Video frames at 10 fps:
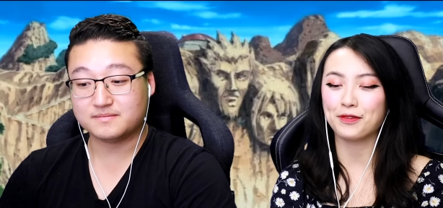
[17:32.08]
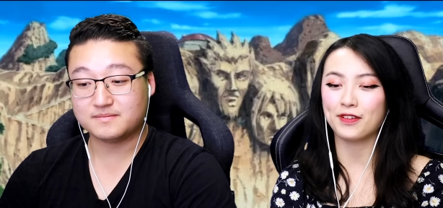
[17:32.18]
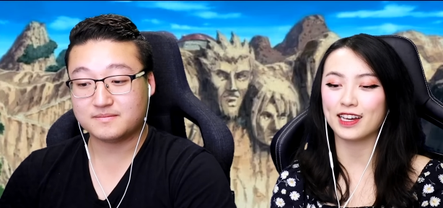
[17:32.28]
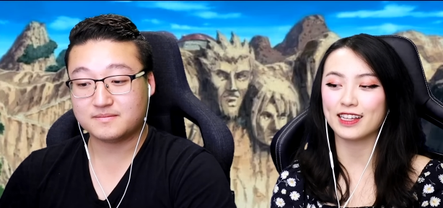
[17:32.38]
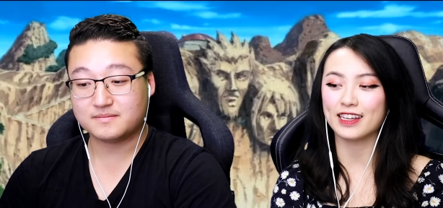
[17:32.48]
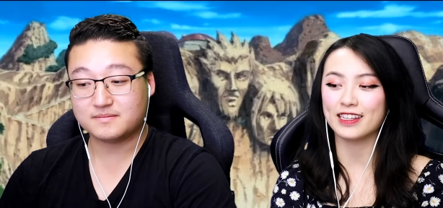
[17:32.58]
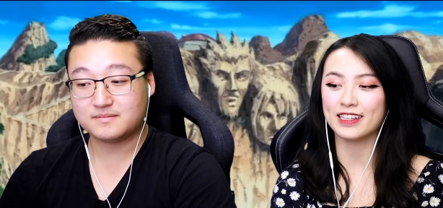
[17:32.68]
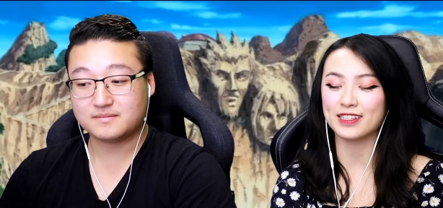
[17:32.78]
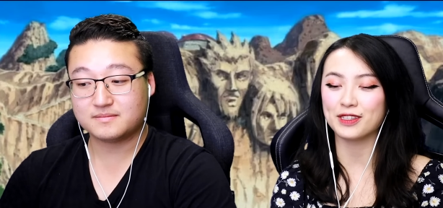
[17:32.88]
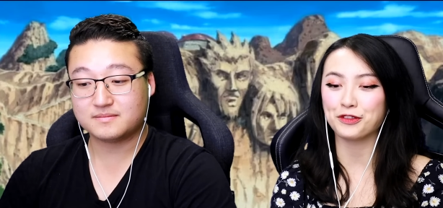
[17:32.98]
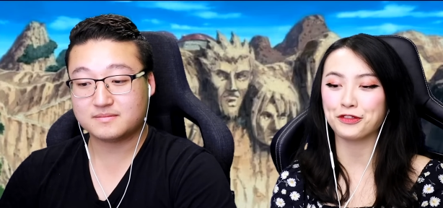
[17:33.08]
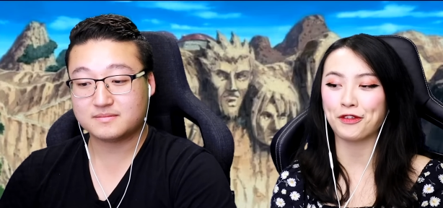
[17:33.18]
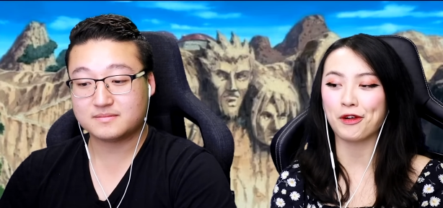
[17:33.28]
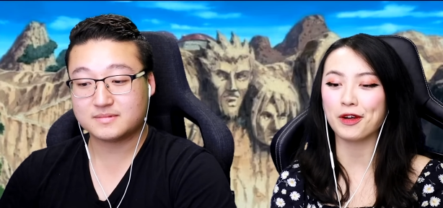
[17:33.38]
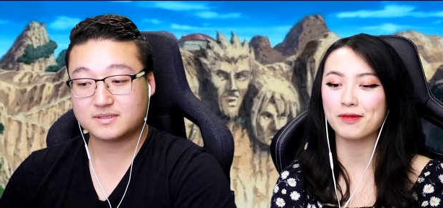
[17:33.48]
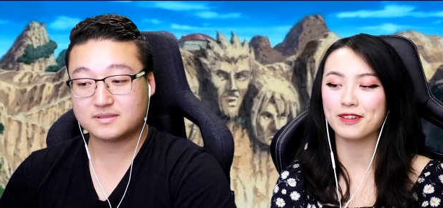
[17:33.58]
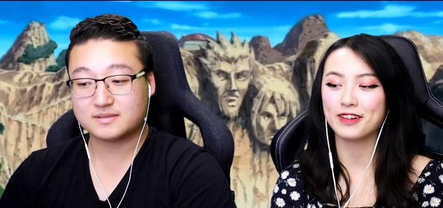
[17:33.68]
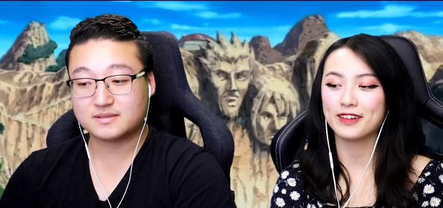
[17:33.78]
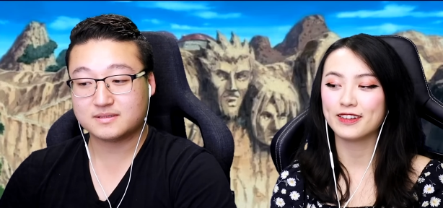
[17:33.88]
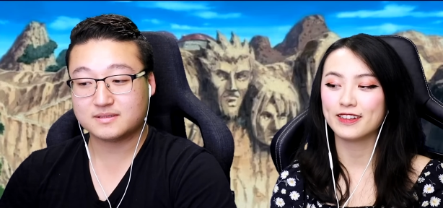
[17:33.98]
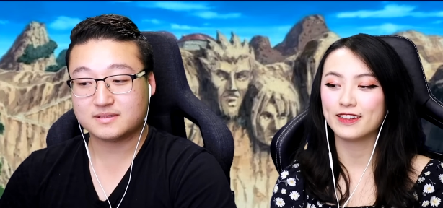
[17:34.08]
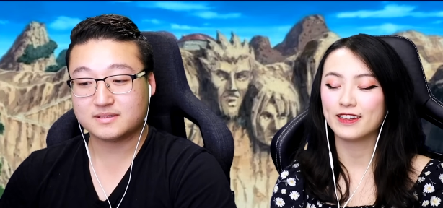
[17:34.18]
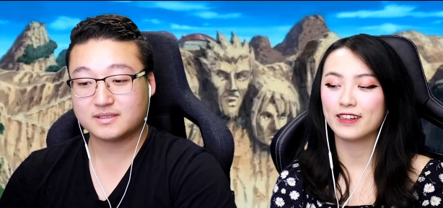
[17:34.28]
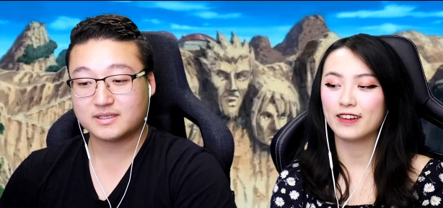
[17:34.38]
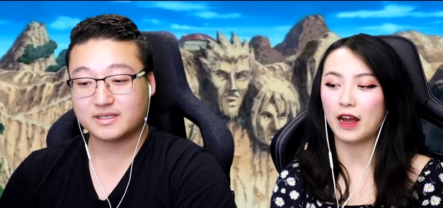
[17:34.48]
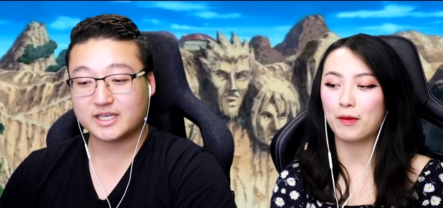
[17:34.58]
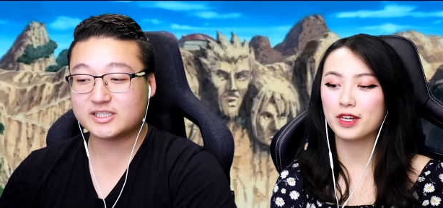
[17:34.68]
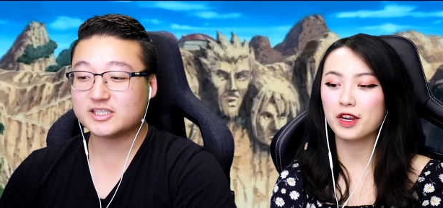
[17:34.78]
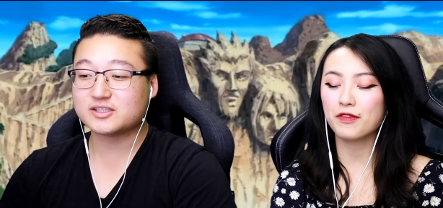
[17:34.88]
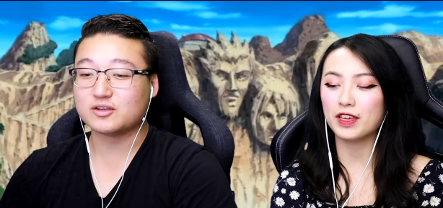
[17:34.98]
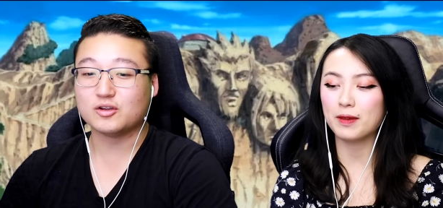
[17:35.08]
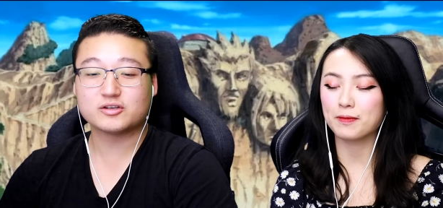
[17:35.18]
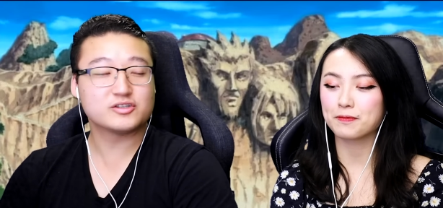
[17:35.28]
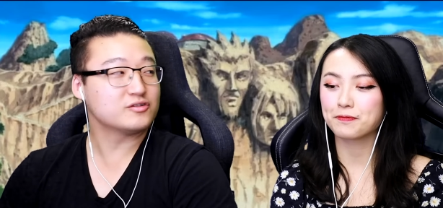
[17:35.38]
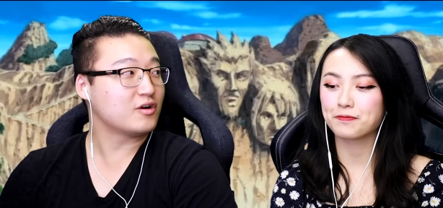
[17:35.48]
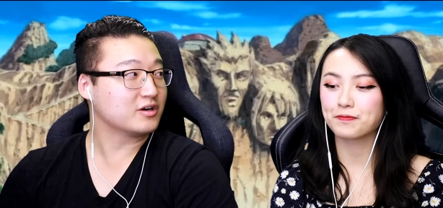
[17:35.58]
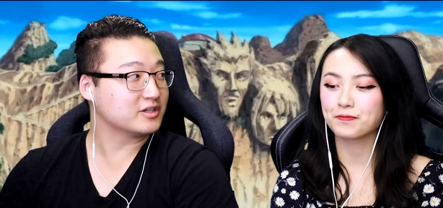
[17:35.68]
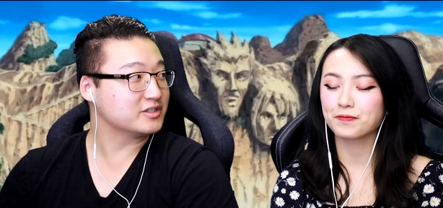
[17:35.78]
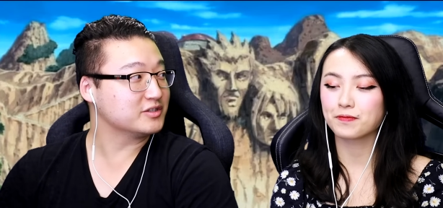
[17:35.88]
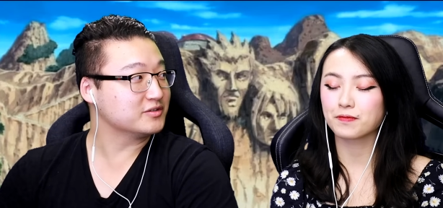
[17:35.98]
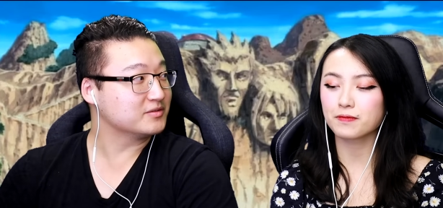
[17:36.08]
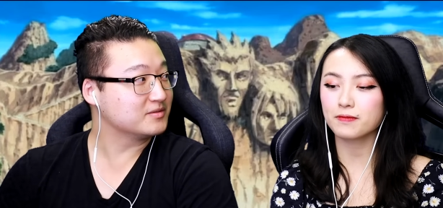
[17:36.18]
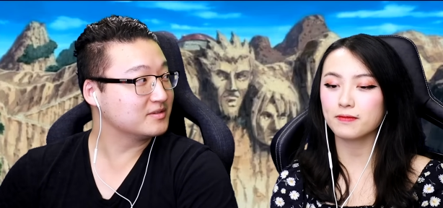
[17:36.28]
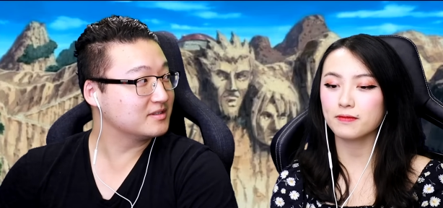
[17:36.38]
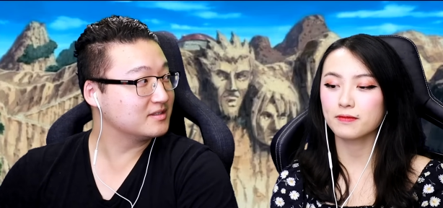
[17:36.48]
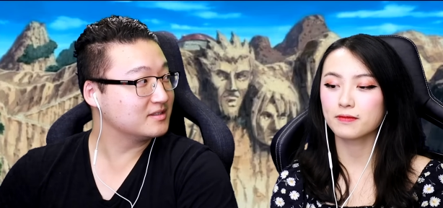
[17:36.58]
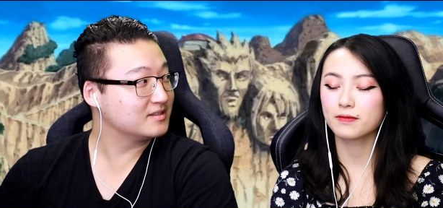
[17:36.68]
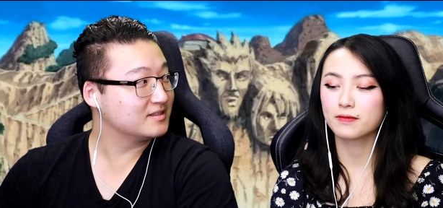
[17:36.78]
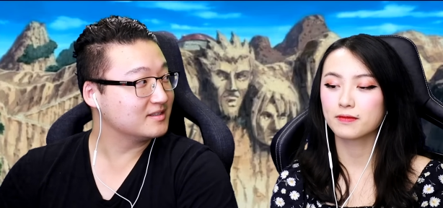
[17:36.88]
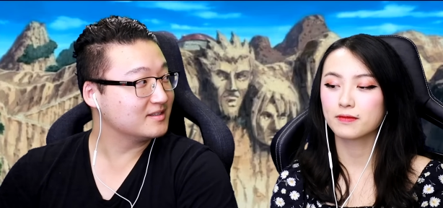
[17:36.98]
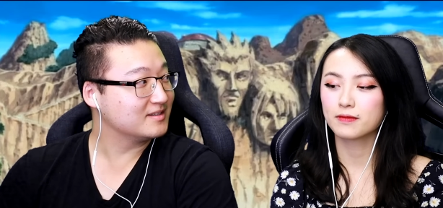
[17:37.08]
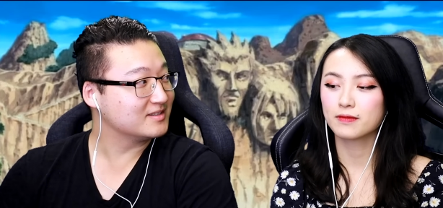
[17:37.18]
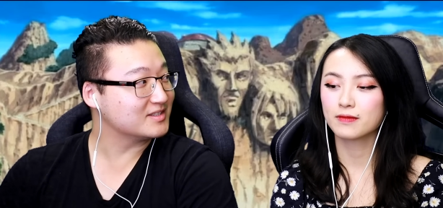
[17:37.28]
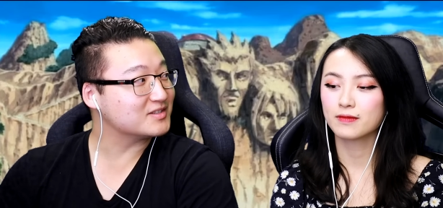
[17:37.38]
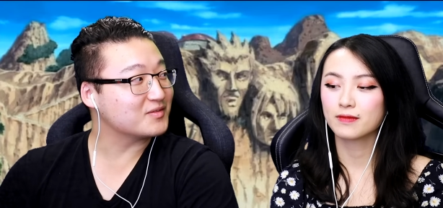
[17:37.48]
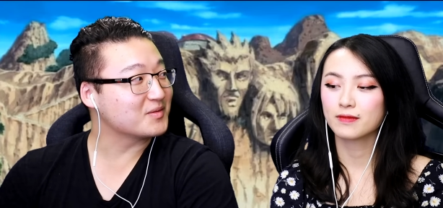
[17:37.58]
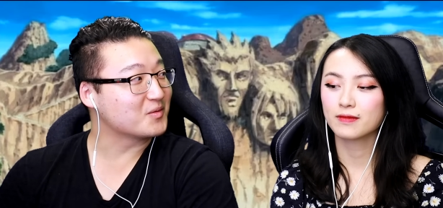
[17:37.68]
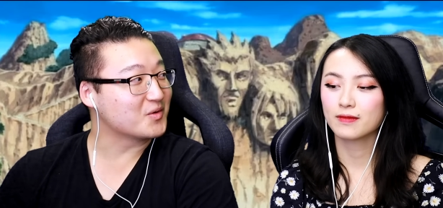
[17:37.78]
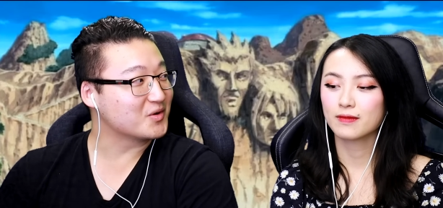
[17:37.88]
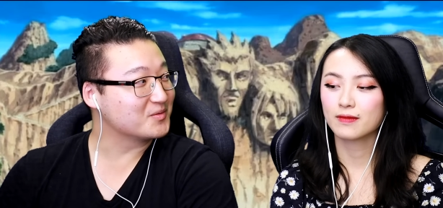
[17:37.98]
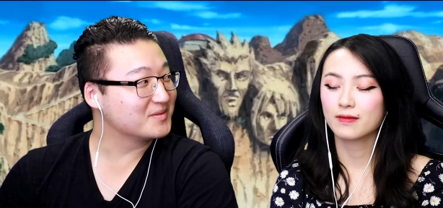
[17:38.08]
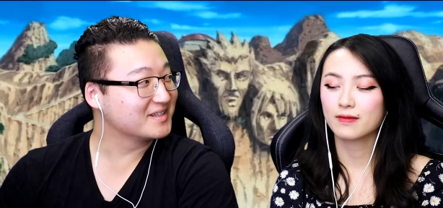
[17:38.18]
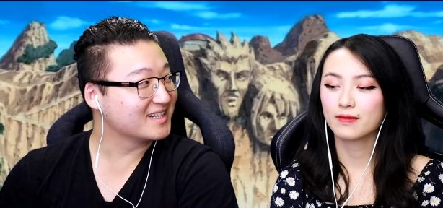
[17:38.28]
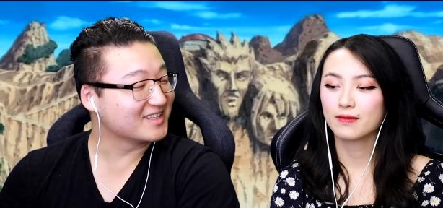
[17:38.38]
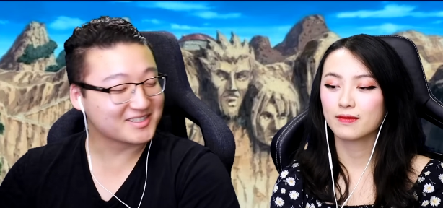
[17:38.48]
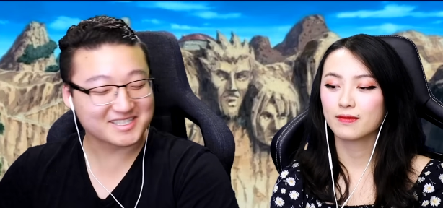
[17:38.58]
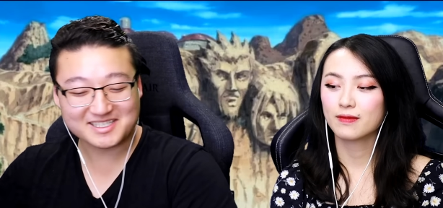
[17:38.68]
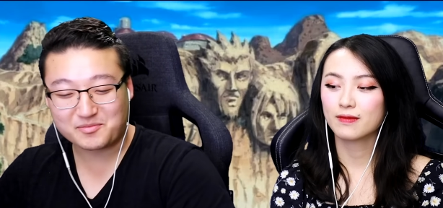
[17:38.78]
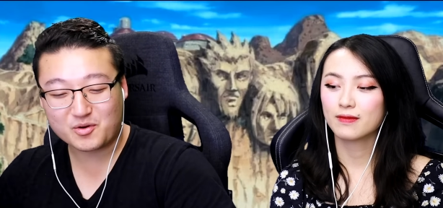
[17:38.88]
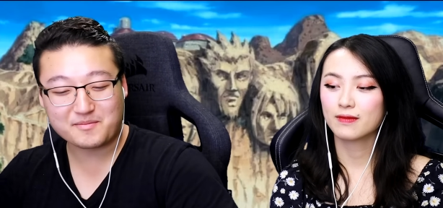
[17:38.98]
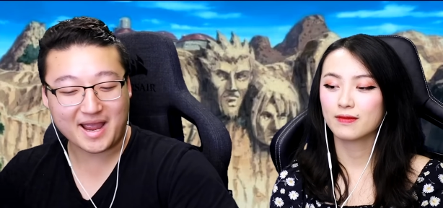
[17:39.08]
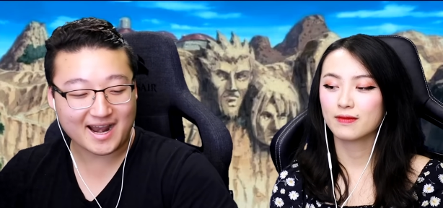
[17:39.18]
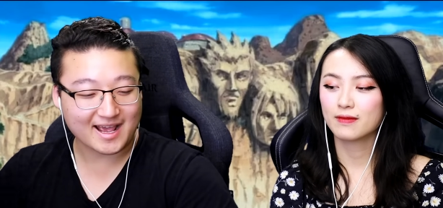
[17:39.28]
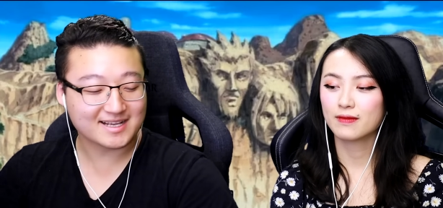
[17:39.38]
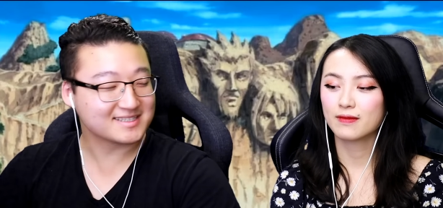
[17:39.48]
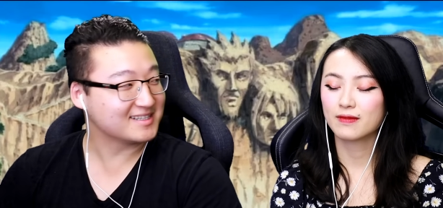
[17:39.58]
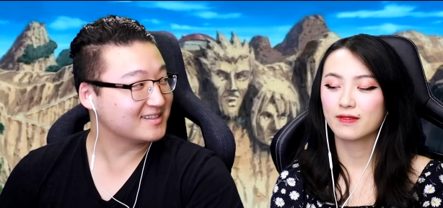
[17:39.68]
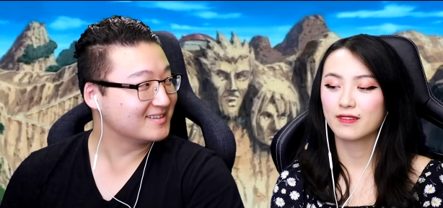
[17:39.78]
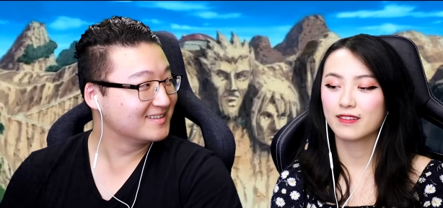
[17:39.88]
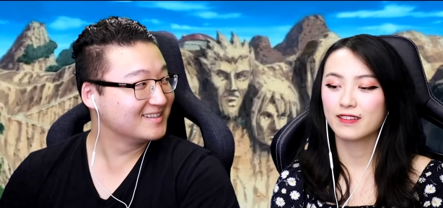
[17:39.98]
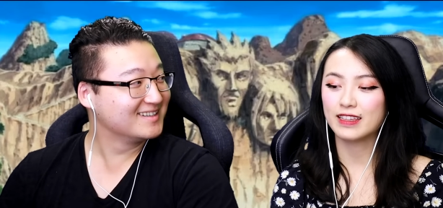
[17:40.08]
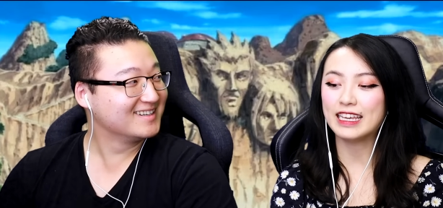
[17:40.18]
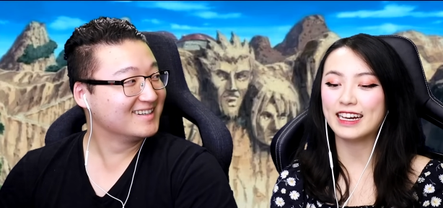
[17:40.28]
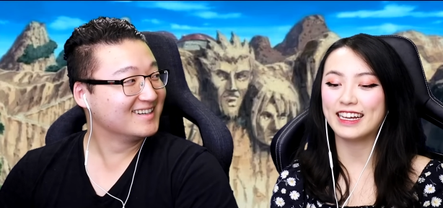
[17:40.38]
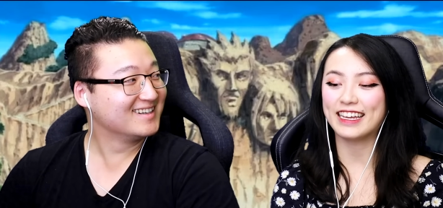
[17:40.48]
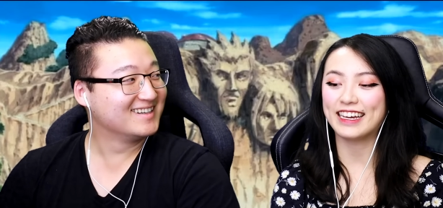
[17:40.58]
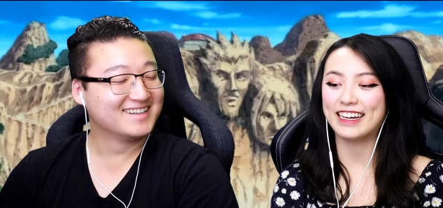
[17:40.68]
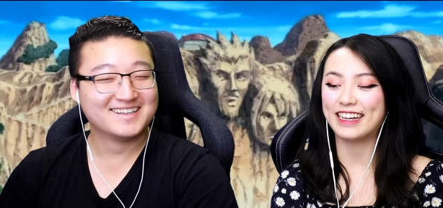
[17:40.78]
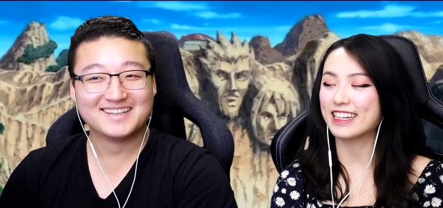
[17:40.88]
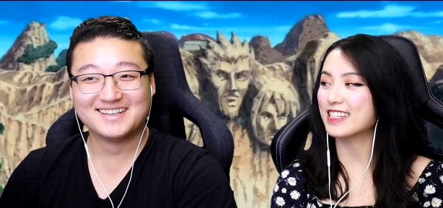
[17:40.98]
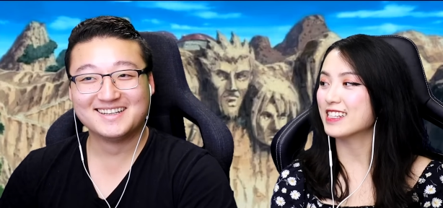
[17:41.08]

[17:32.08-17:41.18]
Speaker 1: him fight in his new form. He just he... looks
Speaker 2: stronger too. Just from the robe, he looks he's more badass now.
Speaker 1: Yeah, yeah, because